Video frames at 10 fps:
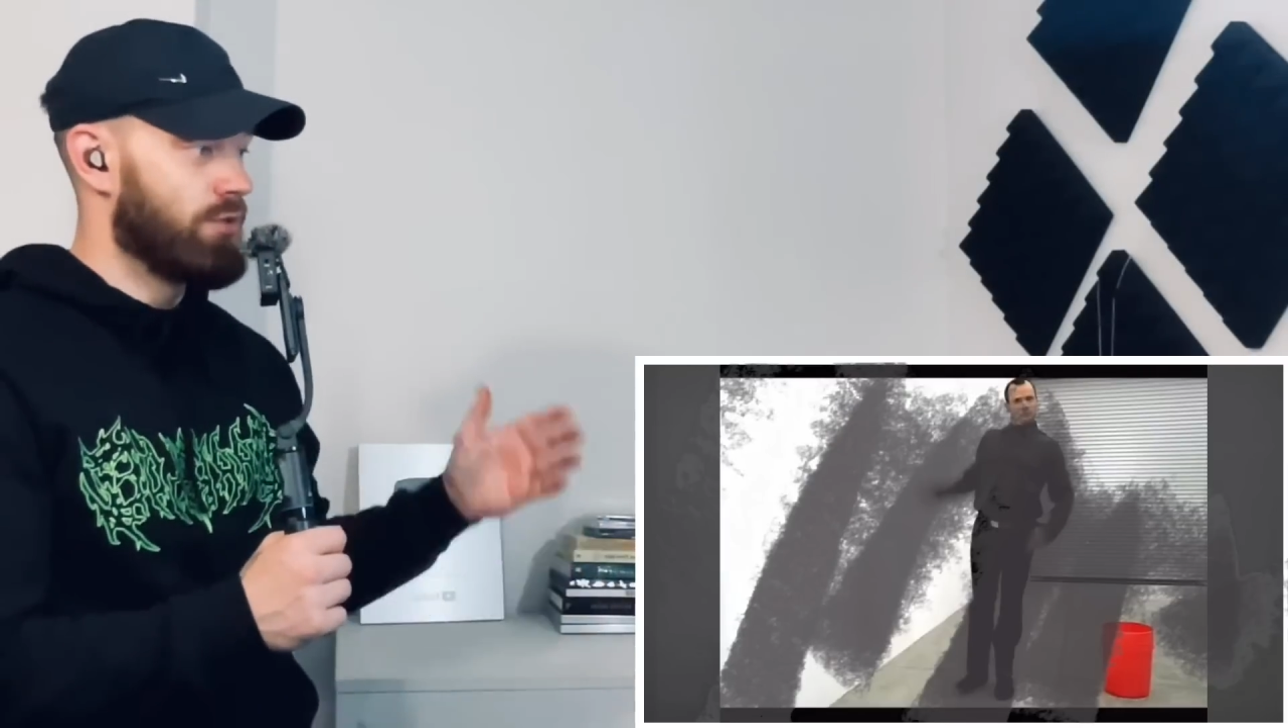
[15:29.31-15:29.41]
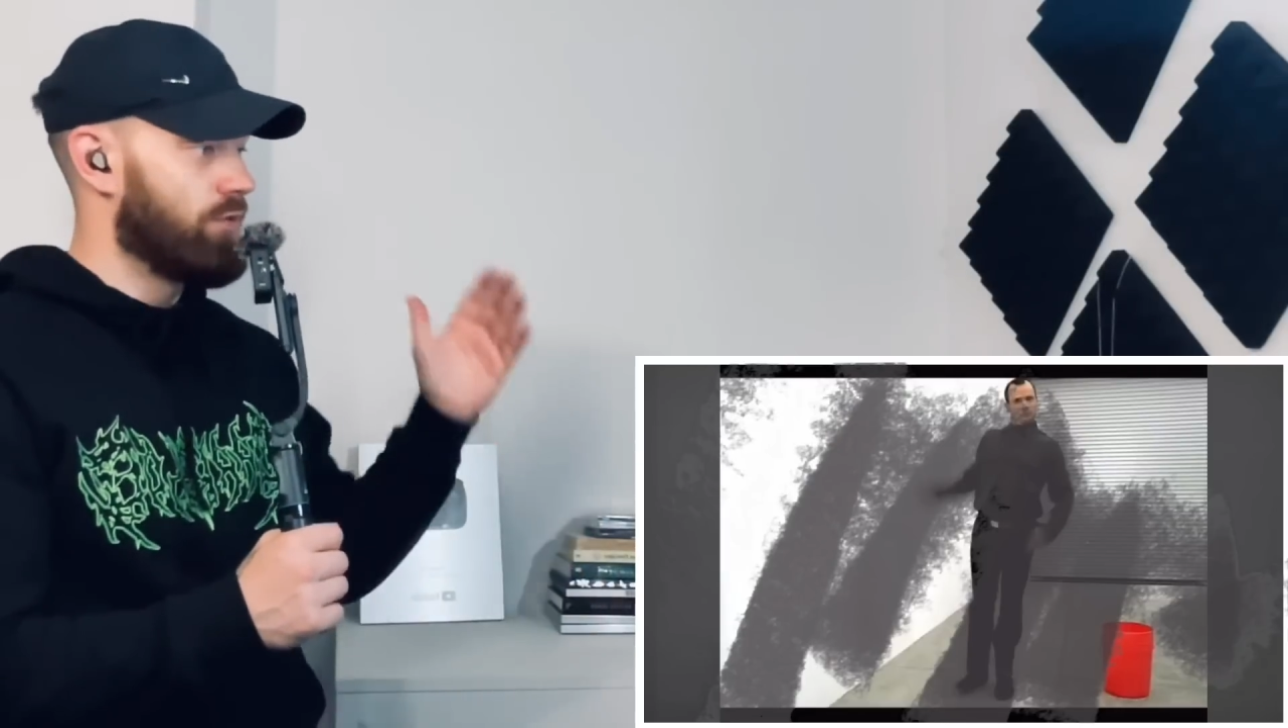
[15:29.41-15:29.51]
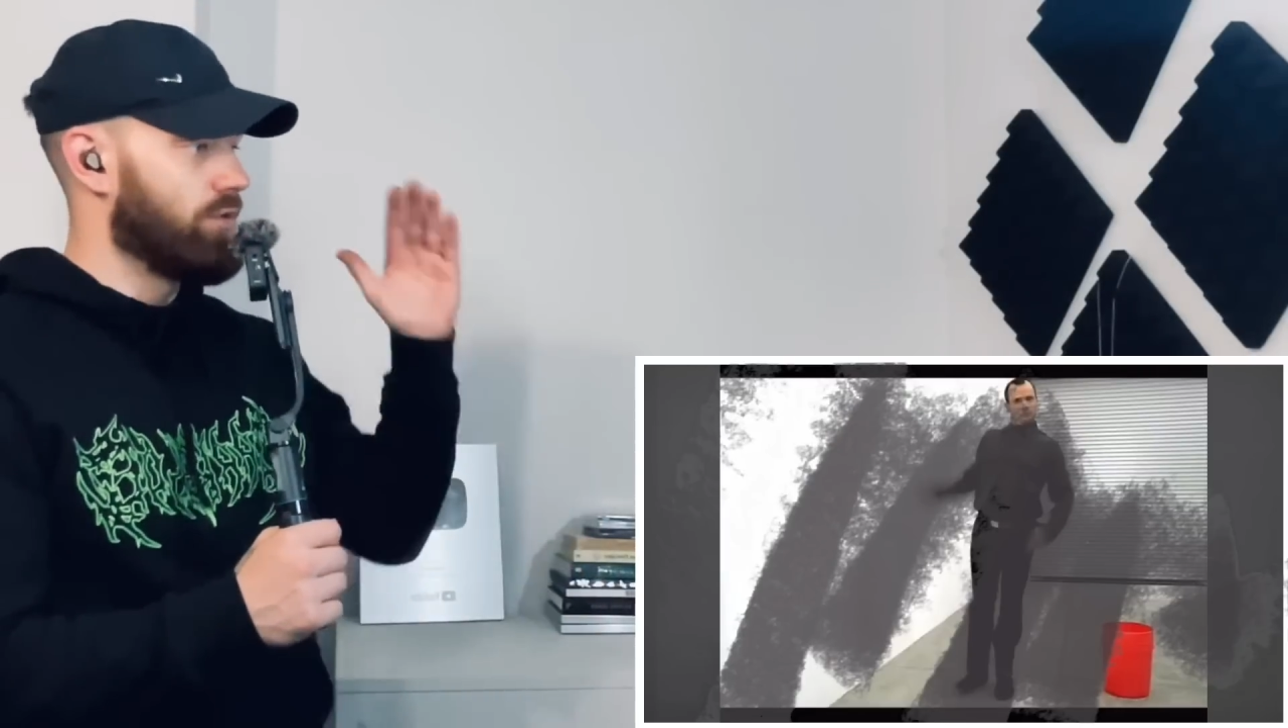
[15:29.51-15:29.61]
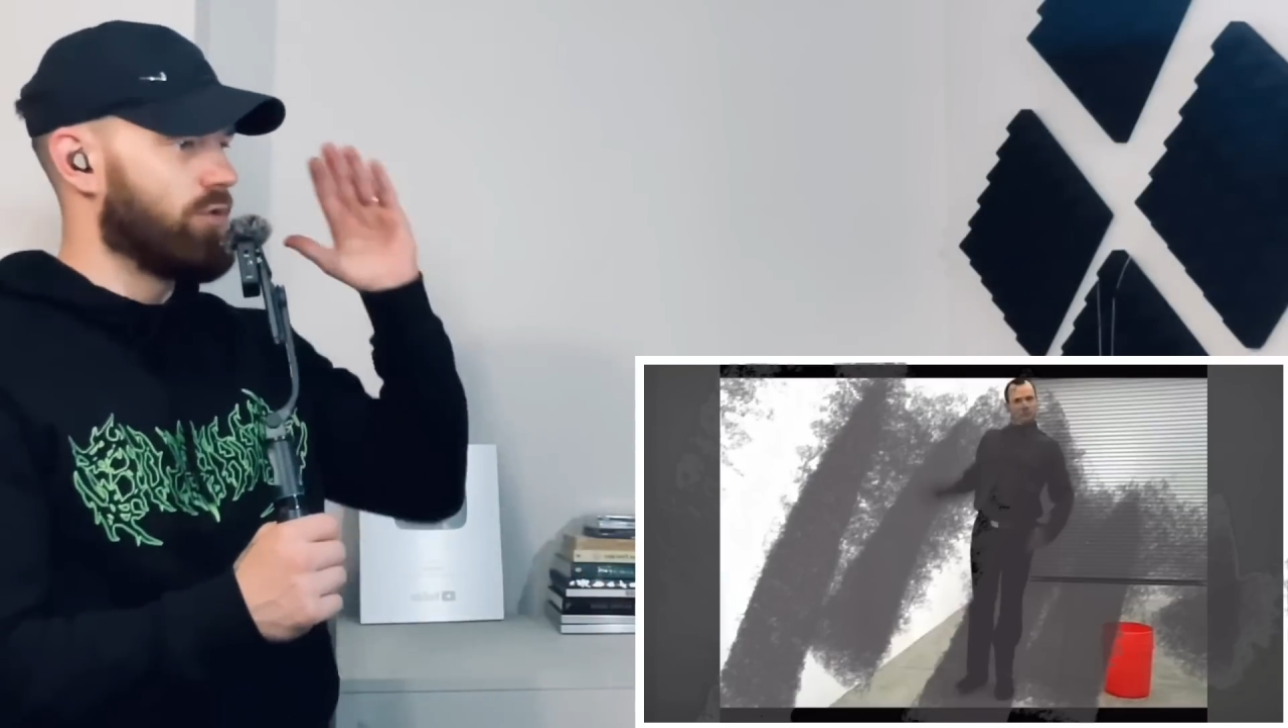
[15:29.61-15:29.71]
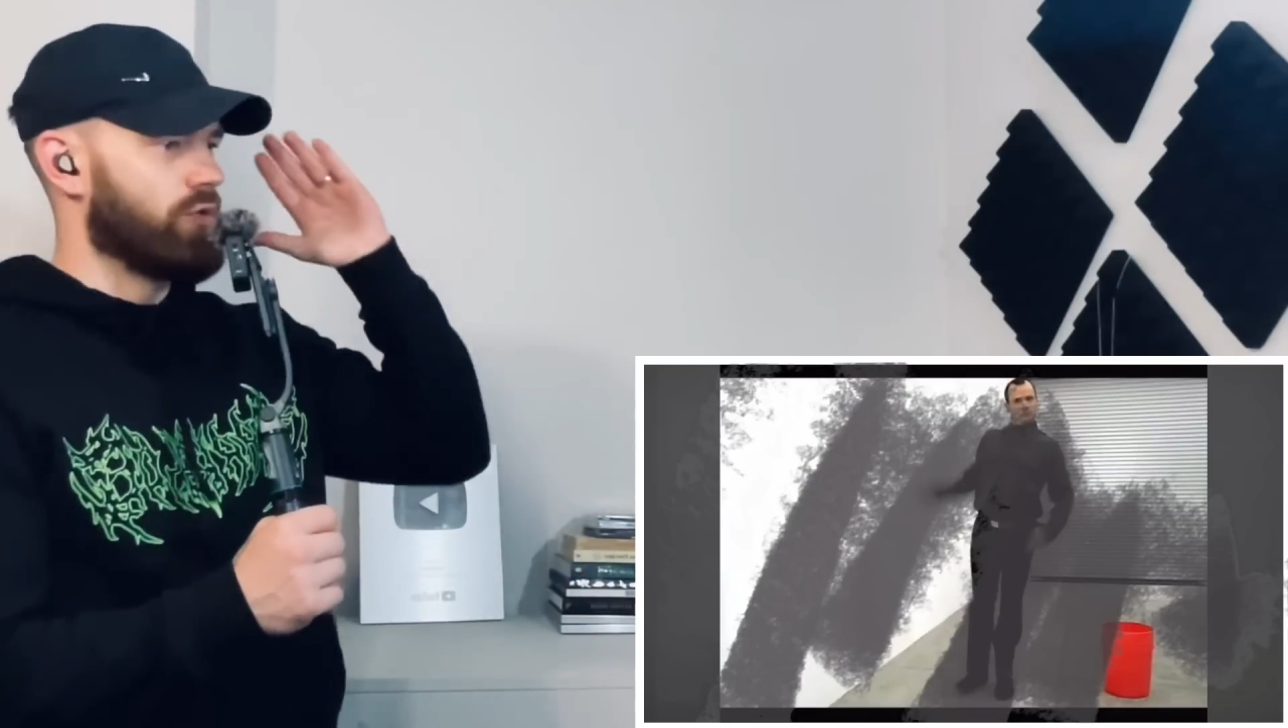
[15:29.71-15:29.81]

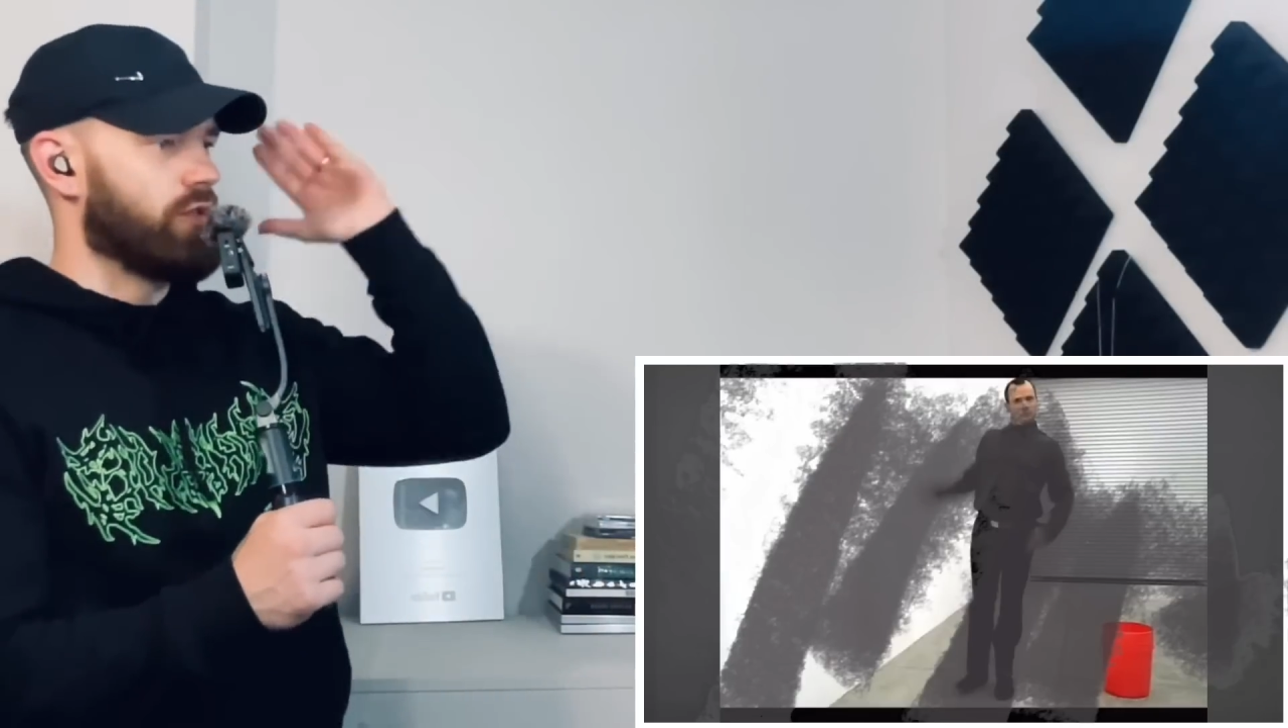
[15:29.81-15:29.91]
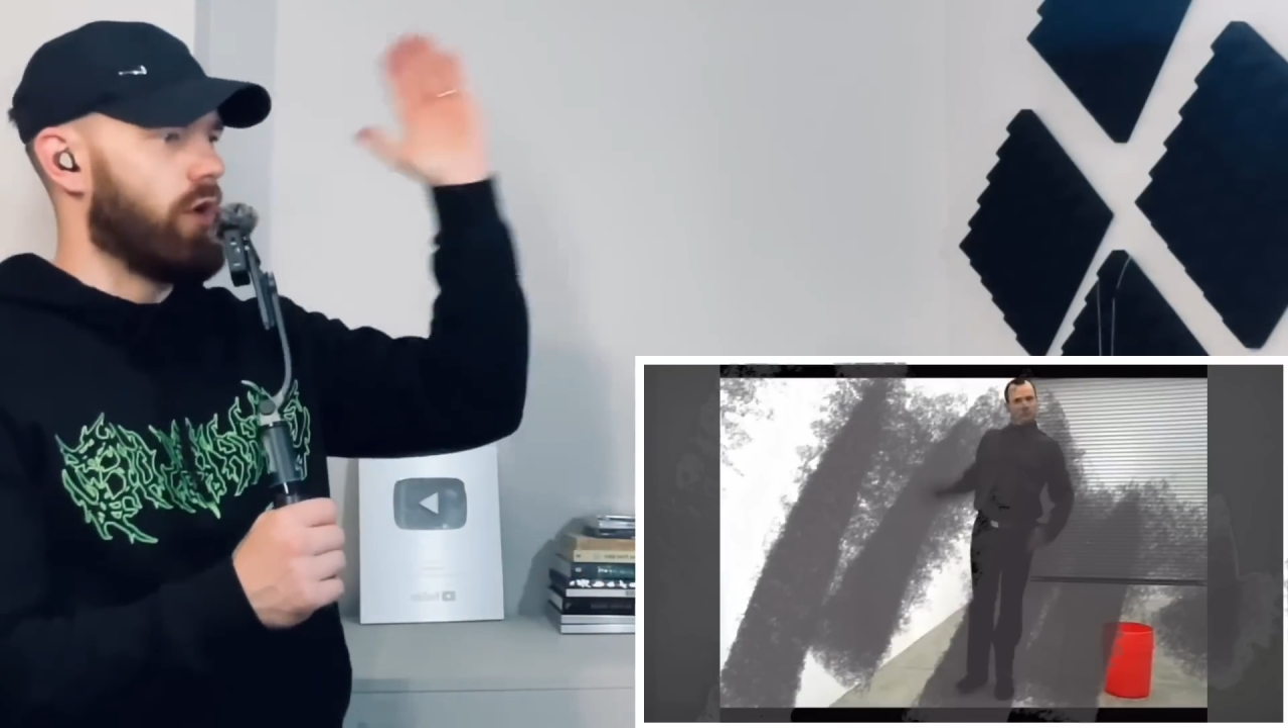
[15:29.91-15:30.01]
You're just